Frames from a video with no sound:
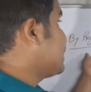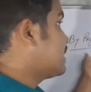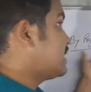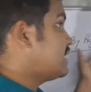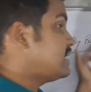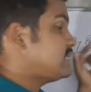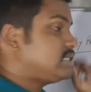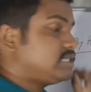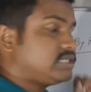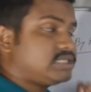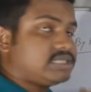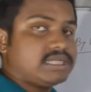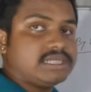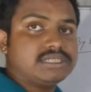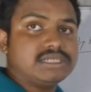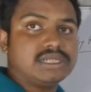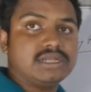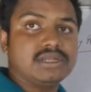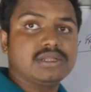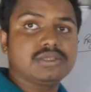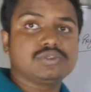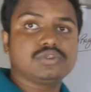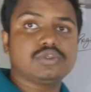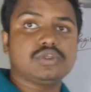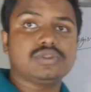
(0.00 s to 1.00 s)

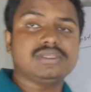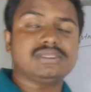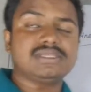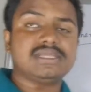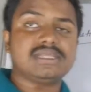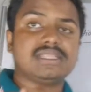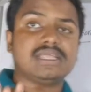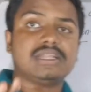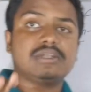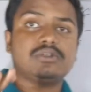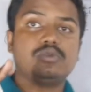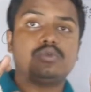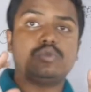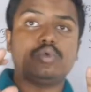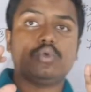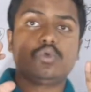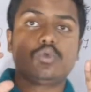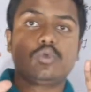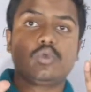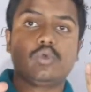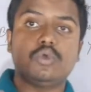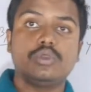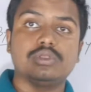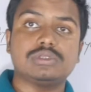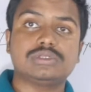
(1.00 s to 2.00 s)
registration. So these are the two
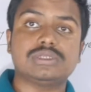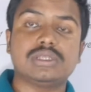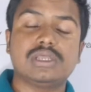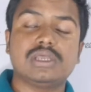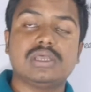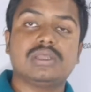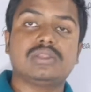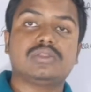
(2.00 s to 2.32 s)
rules